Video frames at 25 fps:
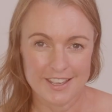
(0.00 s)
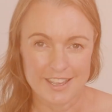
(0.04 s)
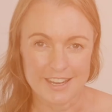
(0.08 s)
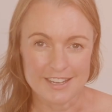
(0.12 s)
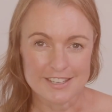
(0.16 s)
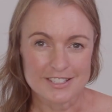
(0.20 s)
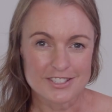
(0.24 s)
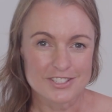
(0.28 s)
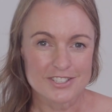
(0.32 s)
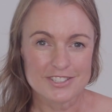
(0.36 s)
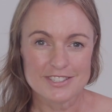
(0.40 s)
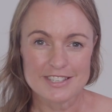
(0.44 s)

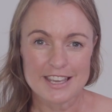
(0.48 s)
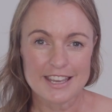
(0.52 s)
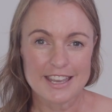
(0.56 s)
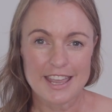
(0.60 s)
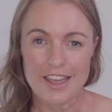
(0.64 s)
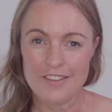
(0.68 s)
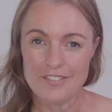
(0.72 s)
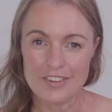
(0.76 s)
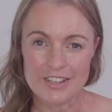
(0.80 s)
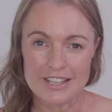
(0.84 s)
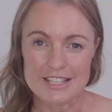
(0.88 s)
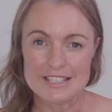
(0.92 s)
And it's just like
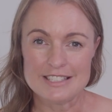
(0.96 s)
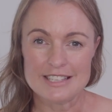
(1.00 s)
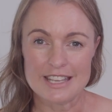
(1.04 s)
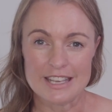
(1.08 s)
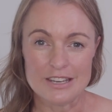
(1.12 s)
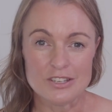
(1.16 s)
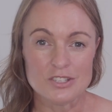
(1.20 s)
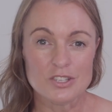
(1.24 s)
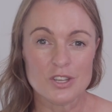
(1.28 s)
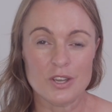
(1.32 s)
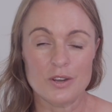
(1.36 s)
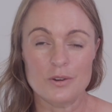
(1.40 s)
having this
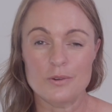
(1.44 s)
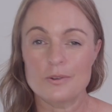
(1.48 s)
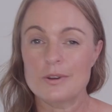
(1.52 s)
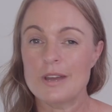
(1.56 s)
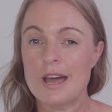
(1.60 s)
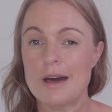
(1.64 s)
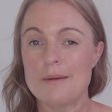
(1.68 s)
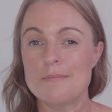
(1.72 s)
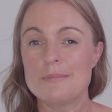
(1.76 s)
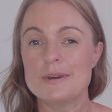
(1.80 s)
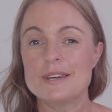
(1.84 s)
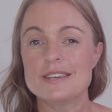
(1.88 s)
internal
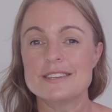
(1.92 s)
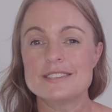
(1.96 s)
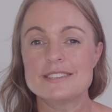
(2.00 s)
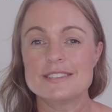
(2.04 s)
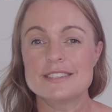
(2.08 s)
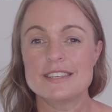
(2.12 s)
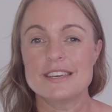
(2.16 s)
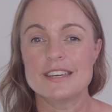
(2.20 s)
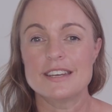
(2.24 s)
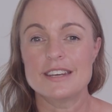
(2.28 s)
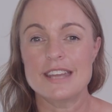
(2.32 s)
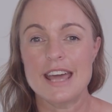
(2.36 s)

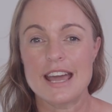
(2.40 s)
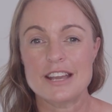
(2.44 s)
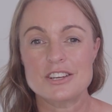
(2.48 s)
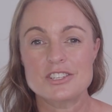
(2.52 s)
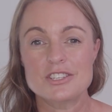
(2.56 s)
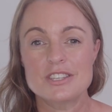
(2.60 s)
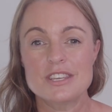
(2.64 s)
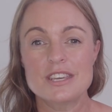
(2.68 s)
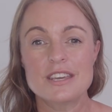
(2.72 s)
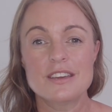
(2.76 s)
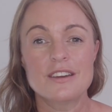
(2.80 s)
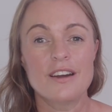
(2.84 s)
compass that
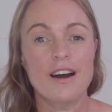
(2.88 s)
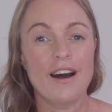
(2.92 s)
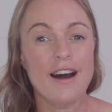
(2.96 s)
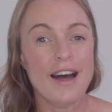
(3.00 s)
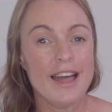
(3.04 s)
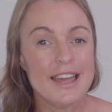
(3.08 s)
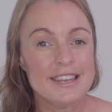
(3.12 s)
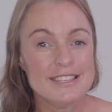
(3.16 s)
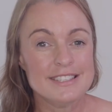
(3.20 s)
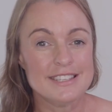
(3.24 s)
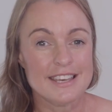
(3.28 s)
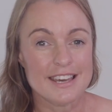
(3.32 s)
actually
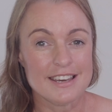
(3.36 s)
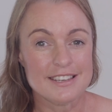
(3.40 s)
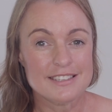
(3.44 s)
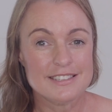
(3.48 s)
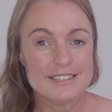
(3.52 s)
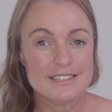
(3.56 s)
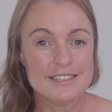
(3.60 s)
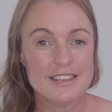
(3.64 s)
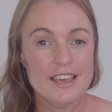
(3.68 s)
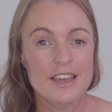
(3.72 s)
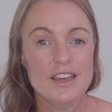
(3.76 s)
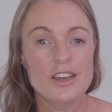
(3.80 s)
guides
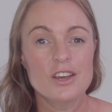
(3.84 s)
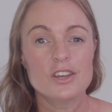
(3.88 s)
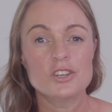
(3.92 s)
us